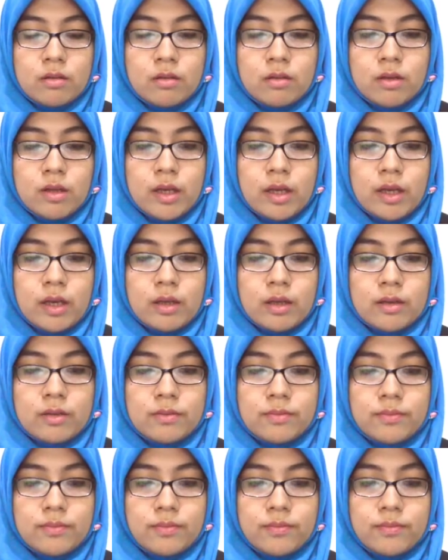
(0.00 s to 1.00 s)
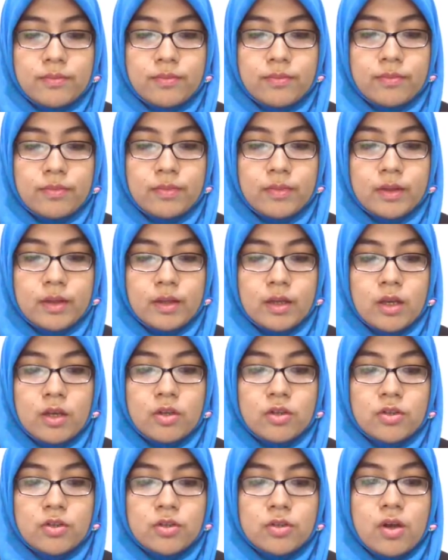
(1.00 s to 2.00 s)
Okay,
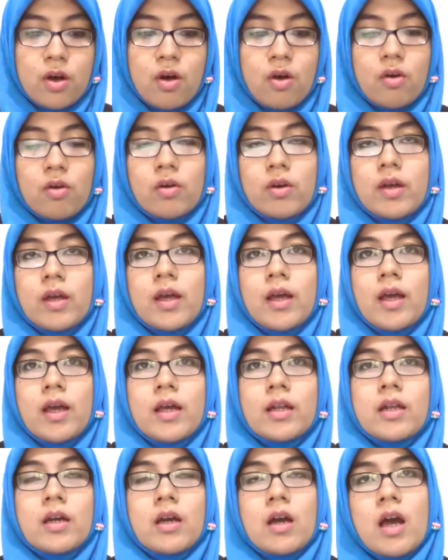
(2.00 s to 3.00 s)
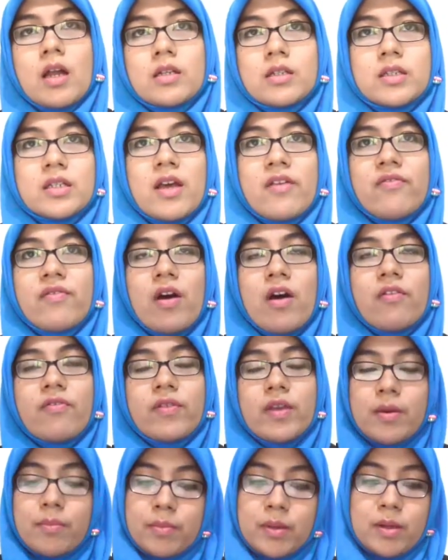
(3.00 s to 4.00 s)
so the concept
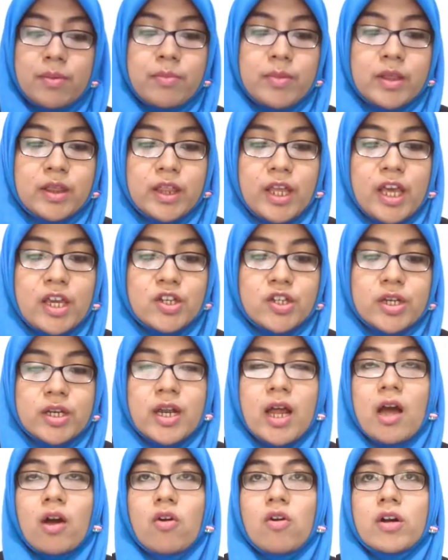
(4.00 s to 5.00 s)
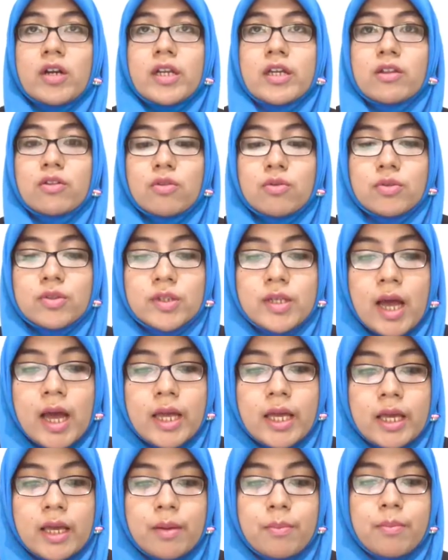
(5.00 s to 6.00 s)
of implementation, according to
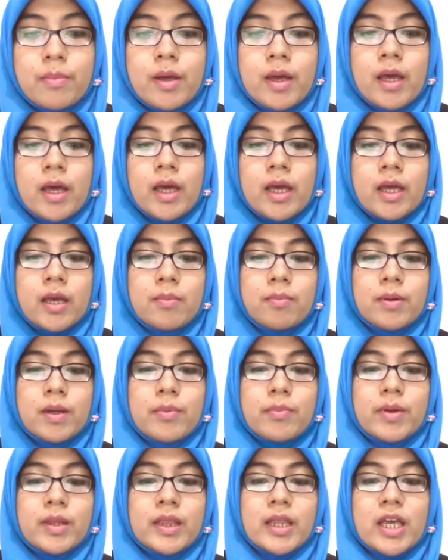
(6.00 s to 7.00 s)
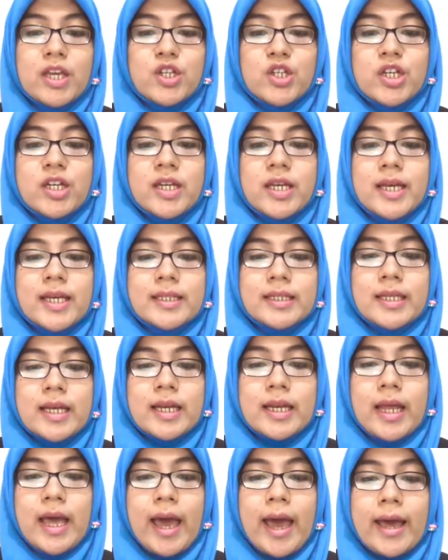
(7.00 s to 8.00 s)
Zaim, implementation is
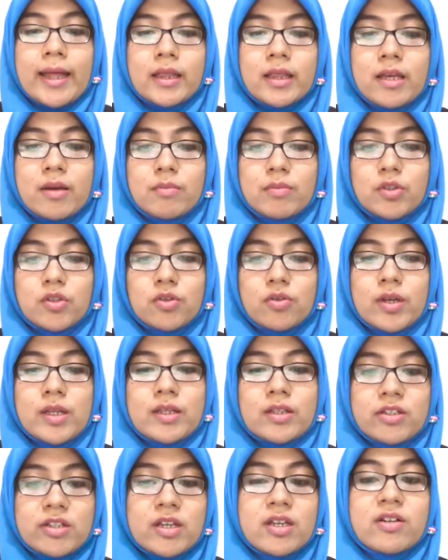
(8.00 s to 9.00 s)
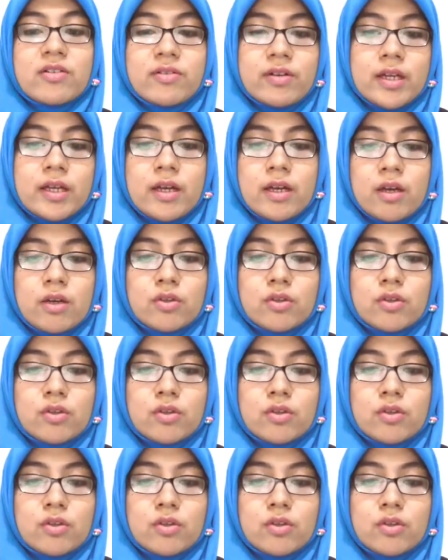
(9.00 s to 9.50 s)
an attempt to integrate